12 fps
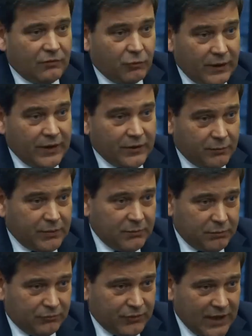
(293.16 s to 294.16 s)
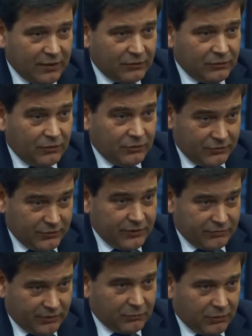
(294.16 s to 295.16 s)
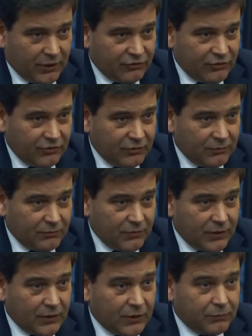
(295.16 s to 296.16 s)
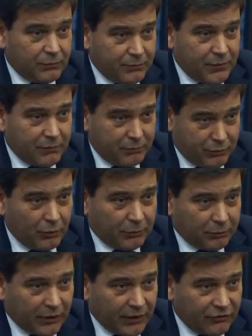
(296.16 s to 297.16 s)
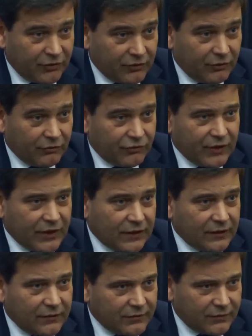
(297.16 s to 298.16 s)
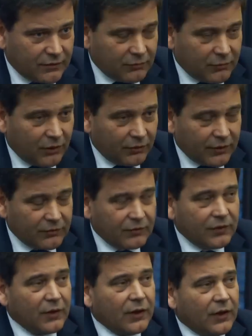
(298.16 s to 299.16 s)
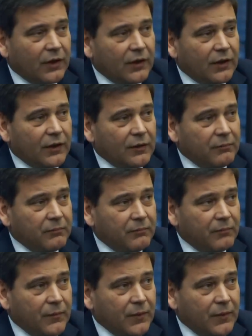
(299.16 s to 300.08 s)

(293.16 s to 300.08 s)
if we let the people down on delivering Brexit, and proper Brexit, not staying in the single market, the